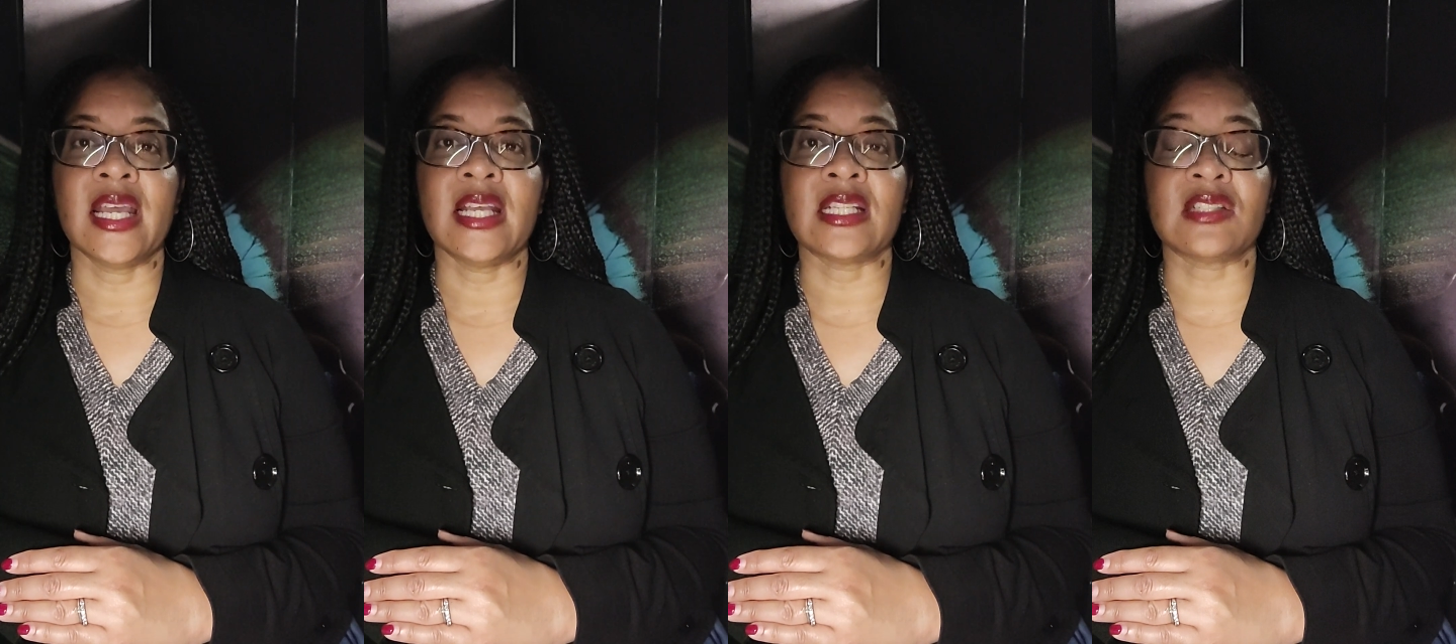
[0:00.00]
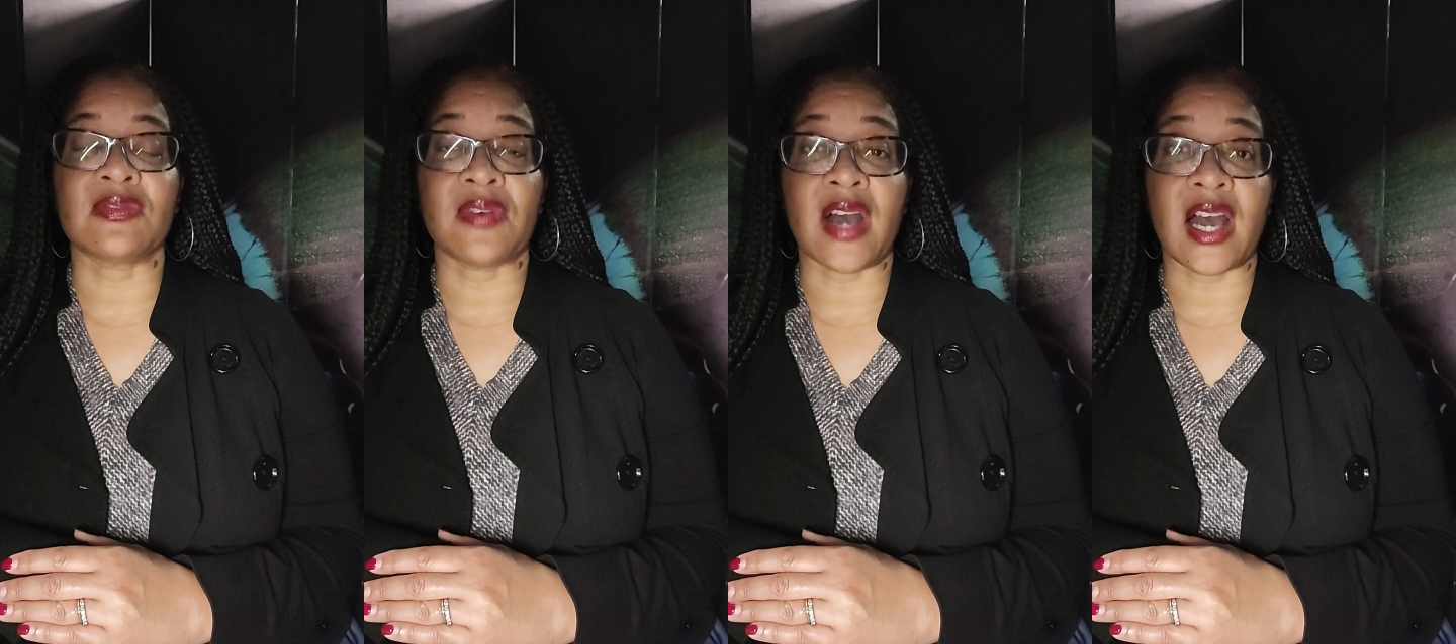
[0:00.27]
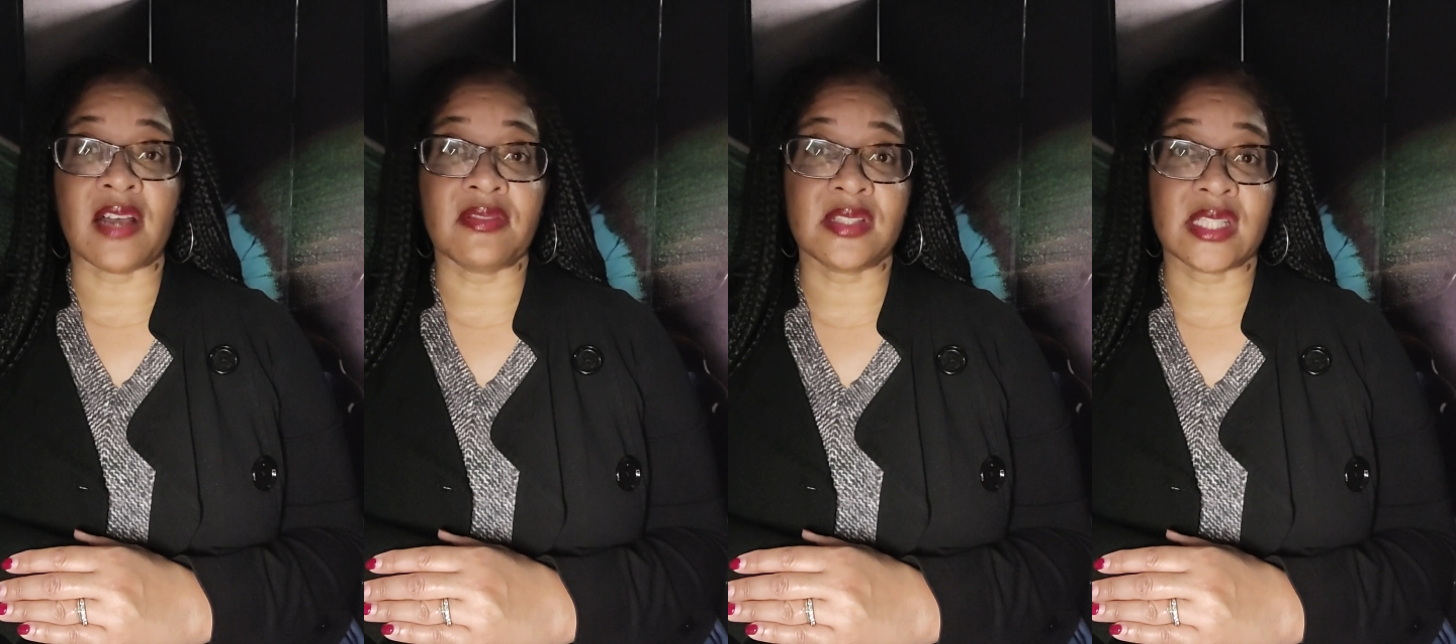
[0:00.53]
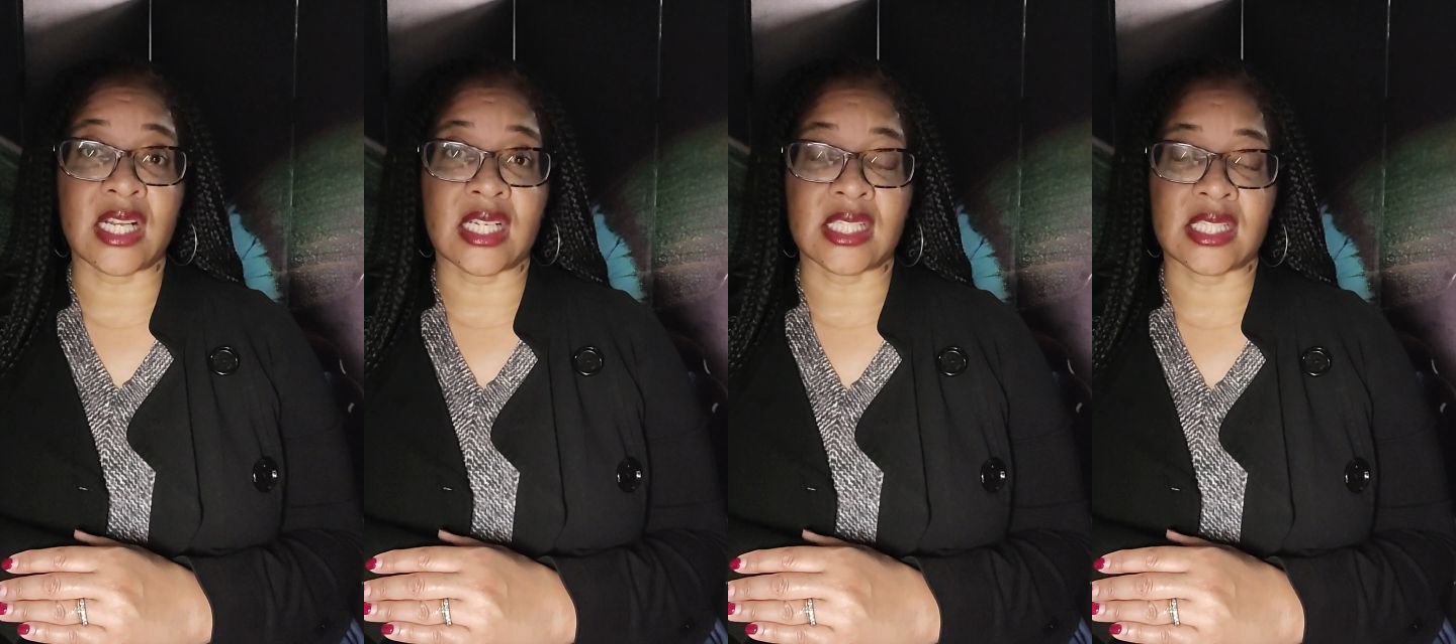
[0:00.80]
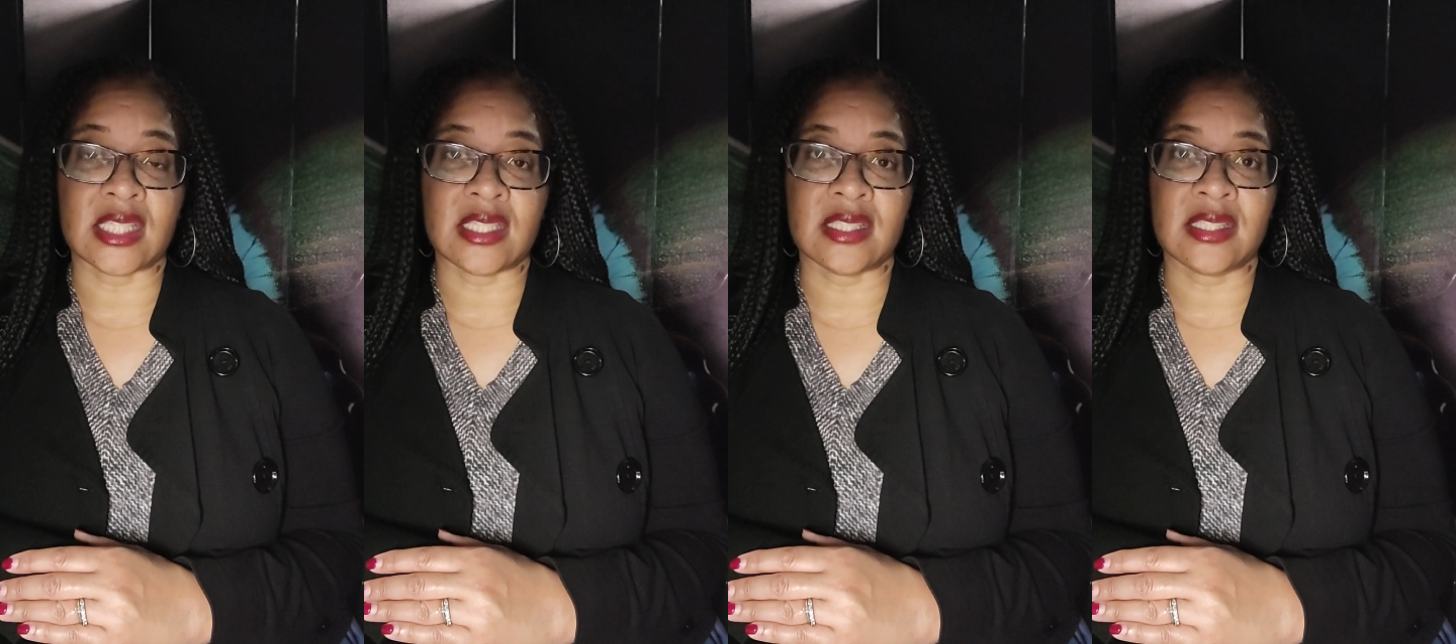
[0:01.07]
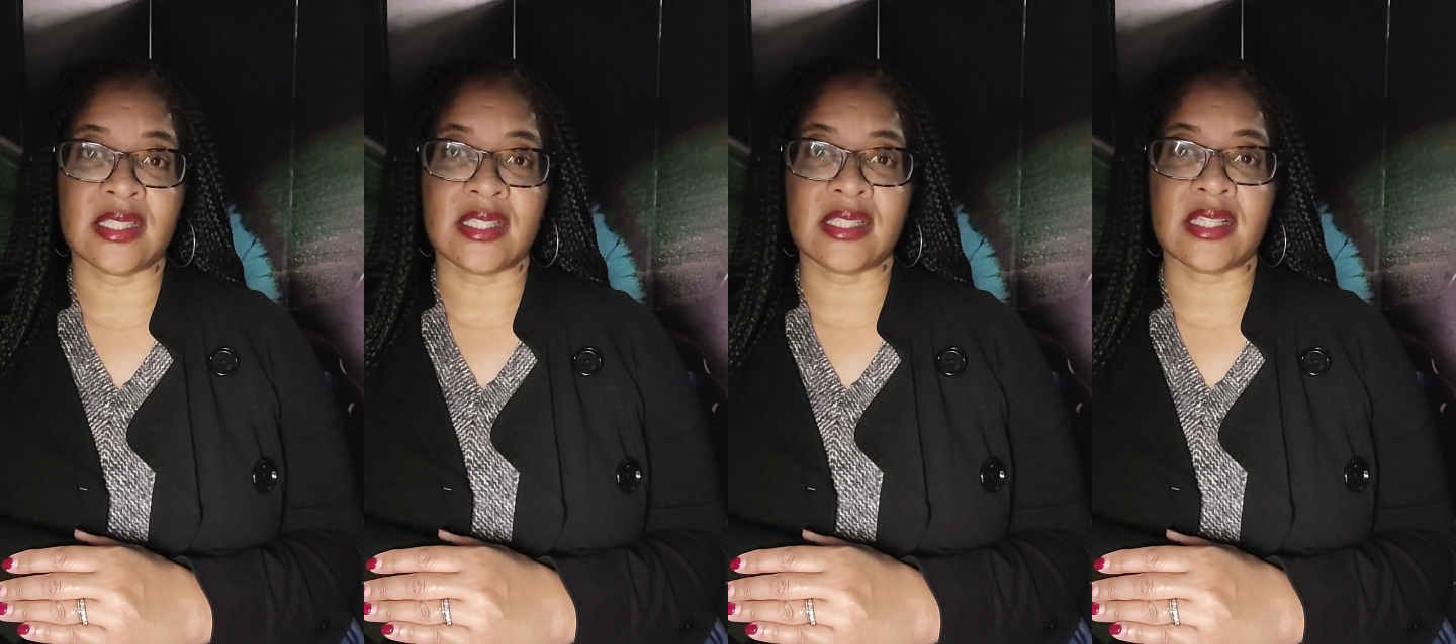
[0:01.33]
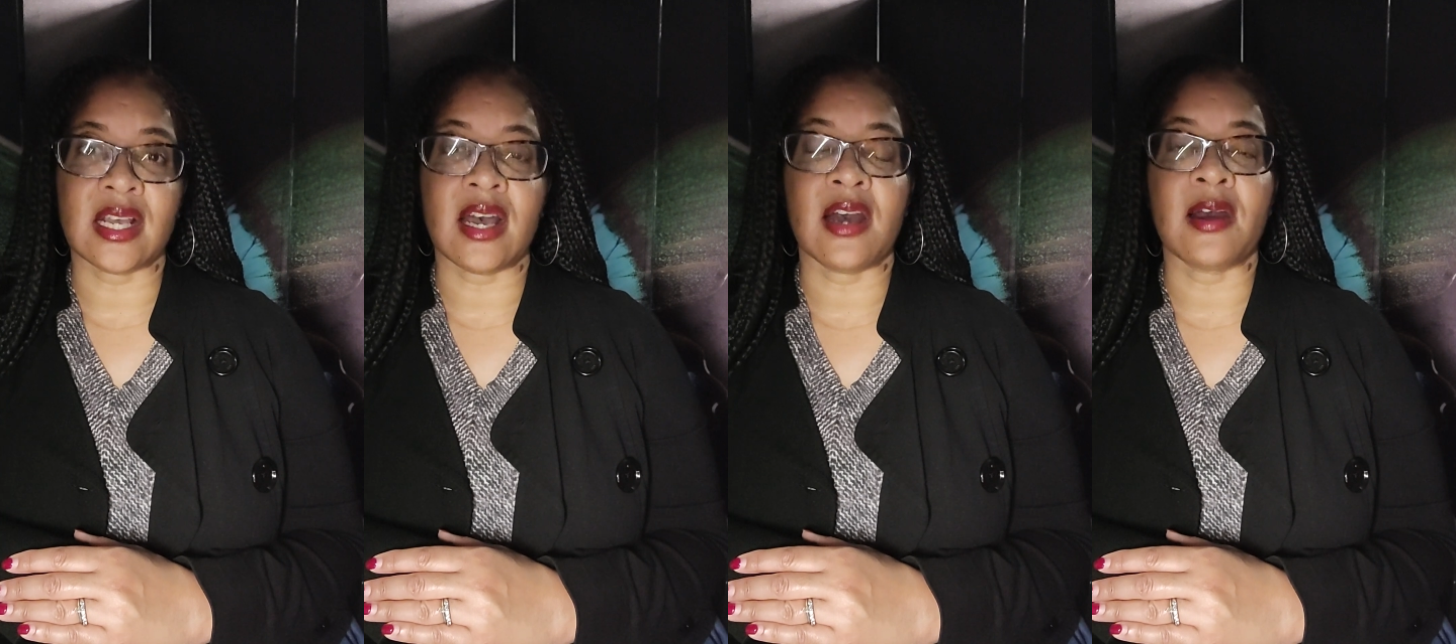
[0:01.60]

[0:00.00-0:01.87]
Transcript: is 5 sessions